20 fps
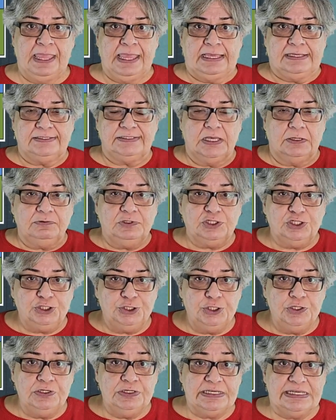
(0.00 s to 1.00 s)
So the
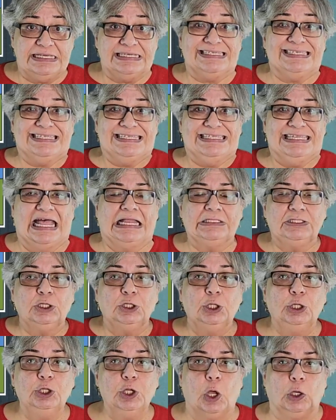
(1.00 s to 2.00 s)
student is not
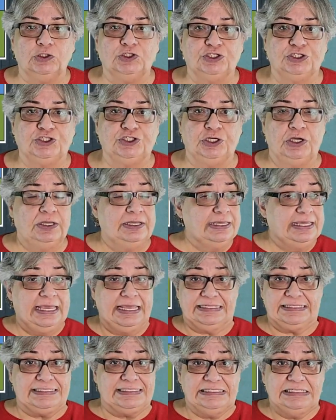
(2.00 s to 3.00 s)
lost.
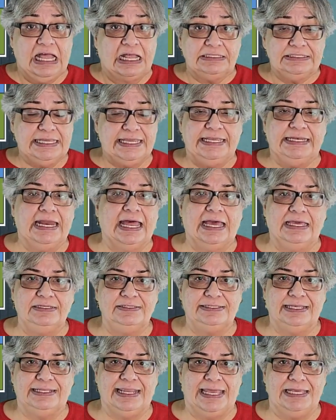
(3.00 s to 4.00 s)
It's not in
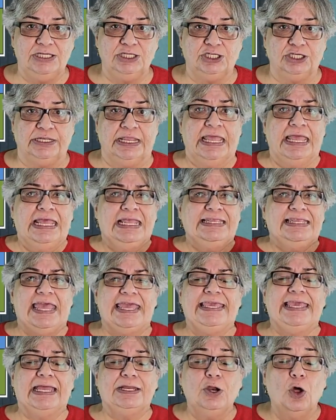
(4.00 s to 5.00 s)
isolation. They
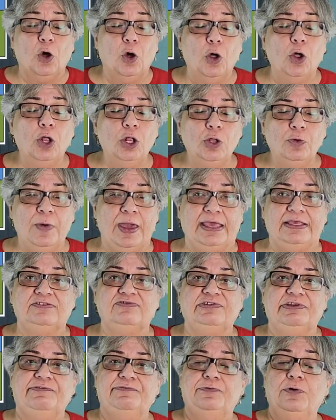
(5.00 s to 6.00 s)
can
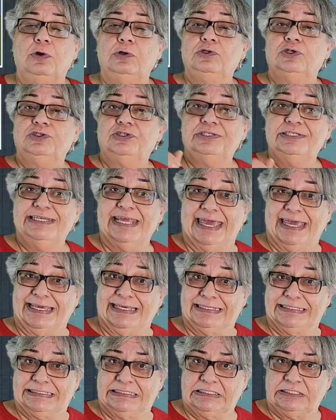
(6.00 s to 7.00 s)
always refer to the
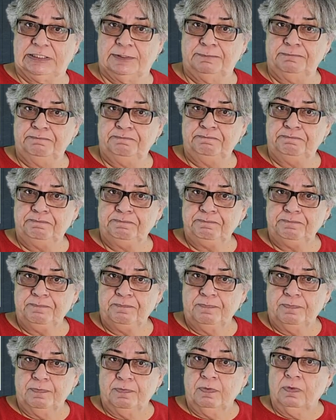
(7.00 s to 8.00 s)
text.
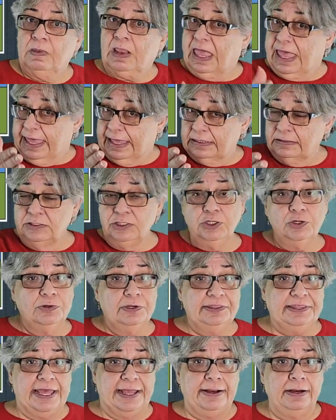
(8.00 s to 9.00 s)
And you
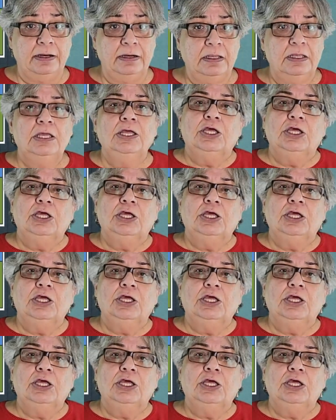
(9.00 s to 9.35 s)
are there.